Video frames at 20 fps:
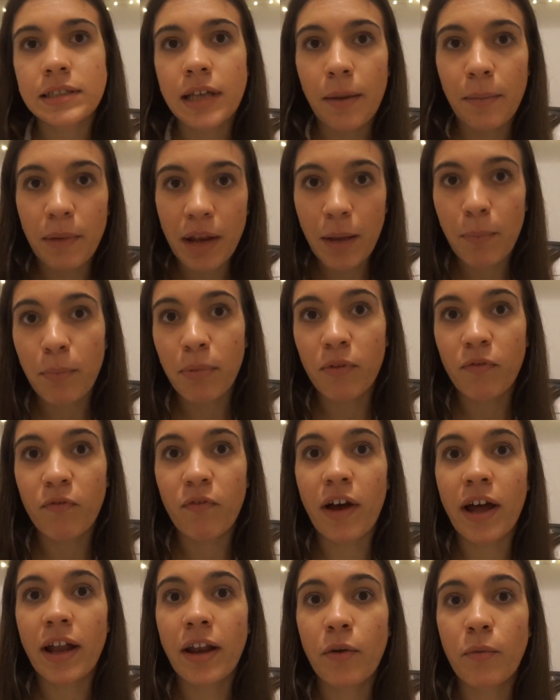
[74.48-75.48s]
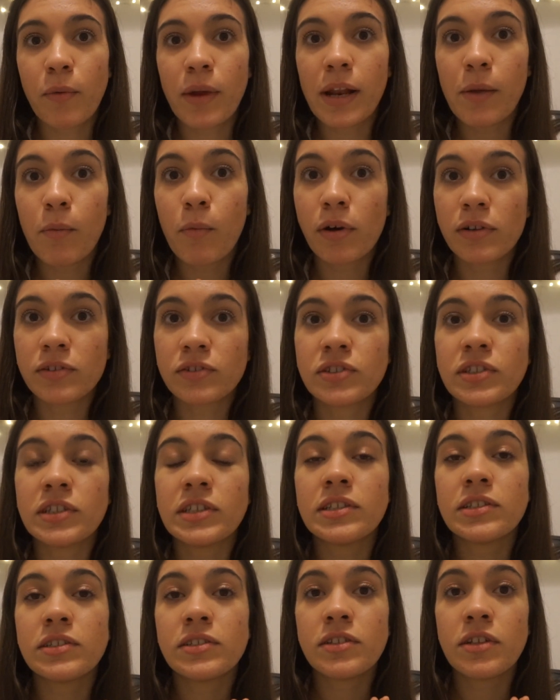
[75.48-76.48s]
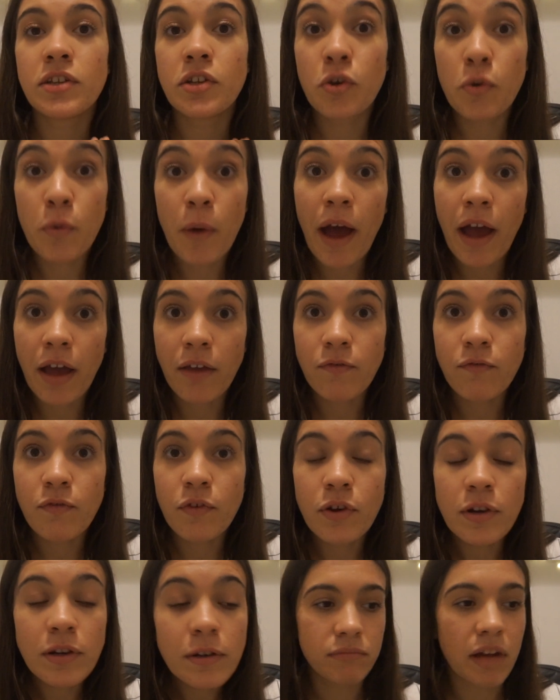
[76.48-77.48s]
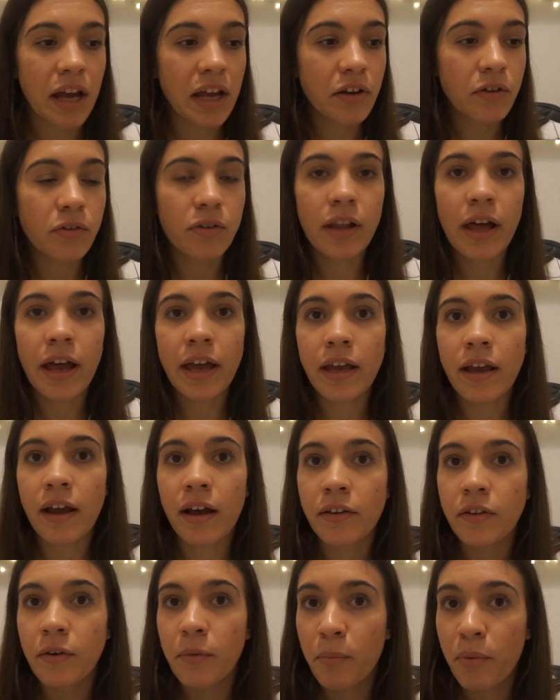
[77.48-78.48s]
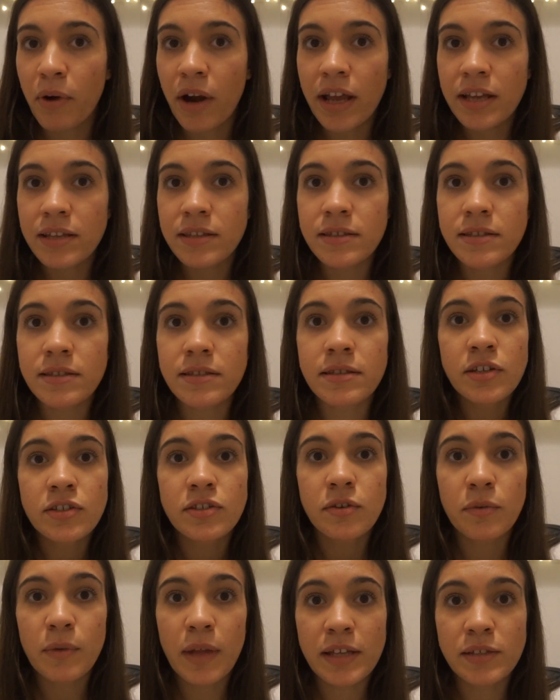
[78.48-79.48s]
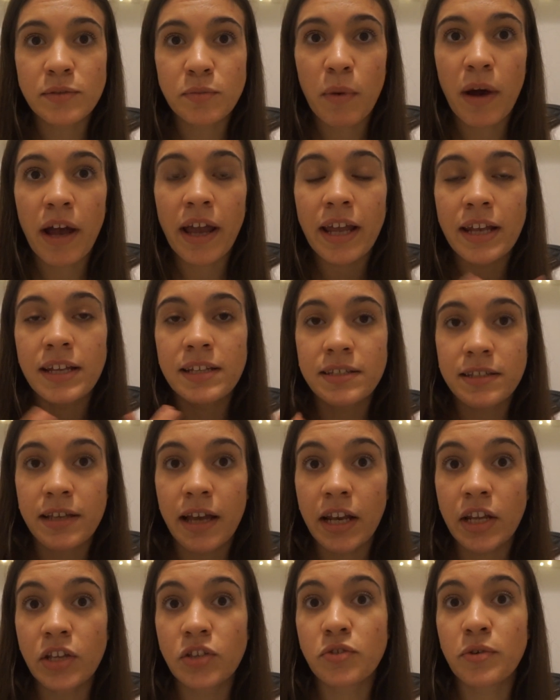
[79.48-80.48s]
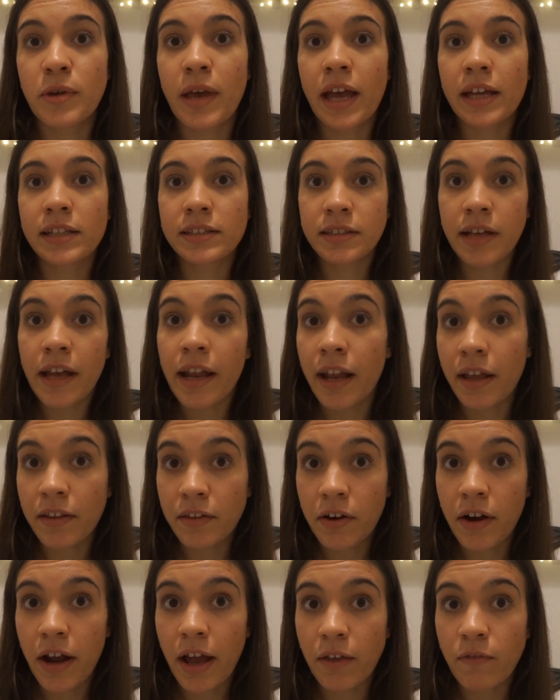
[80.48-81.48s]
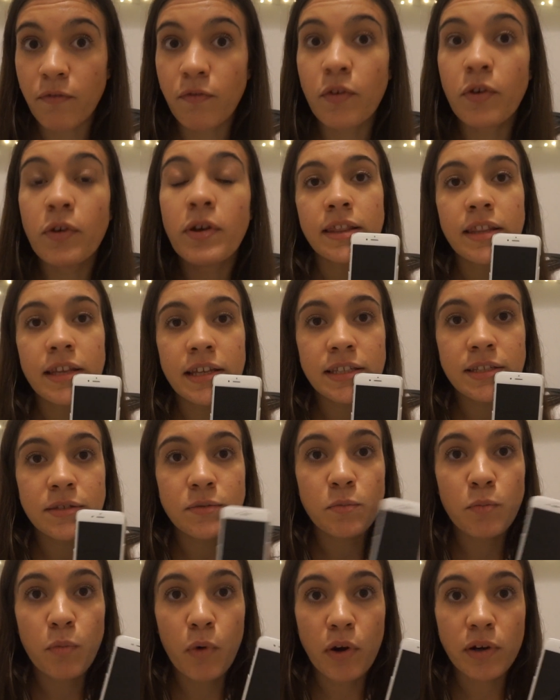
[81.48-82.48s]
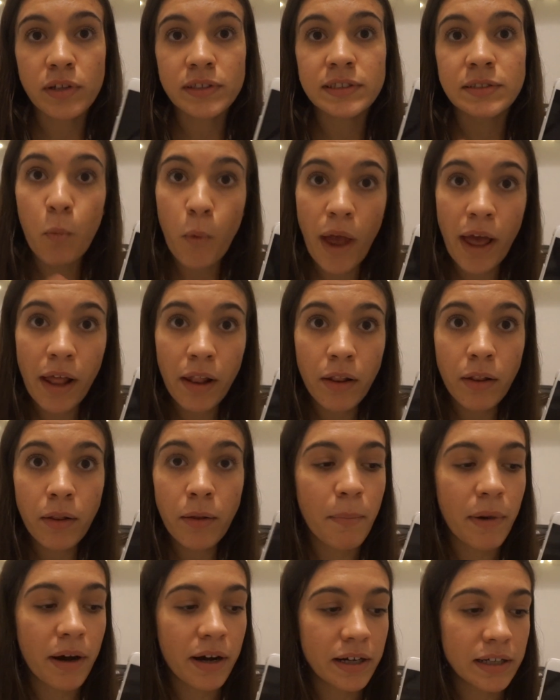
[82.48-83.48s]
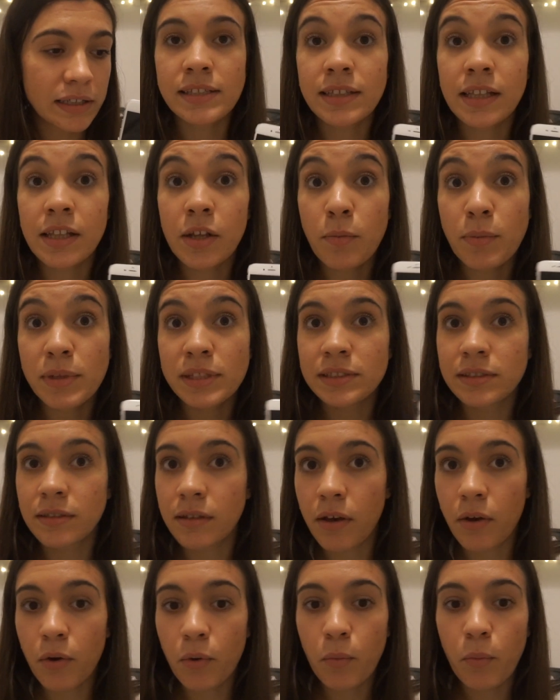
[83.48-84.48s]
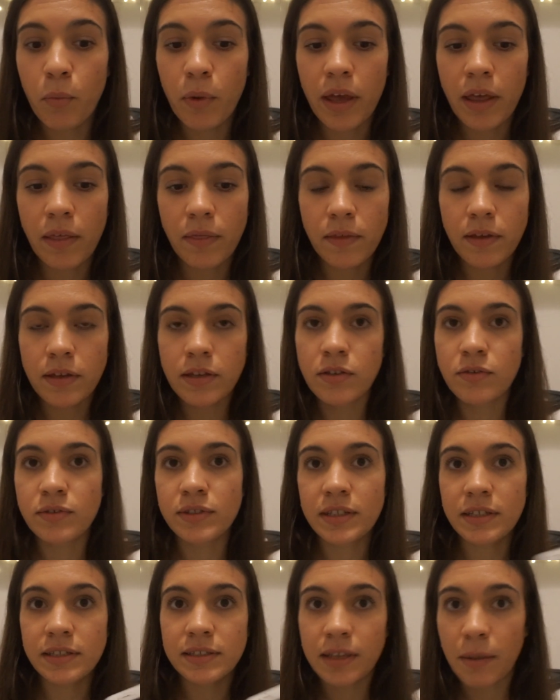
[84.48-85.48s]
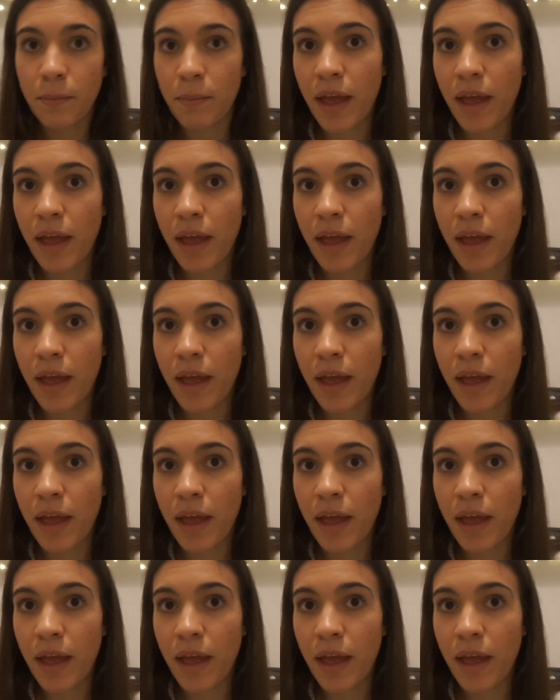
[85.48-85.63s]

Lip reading: I'm an Apple fan, I really wanted the new iPhone. I don't like other brands, so that's why I decided to get another iPhone. This works well, but it's a little bit slow with using some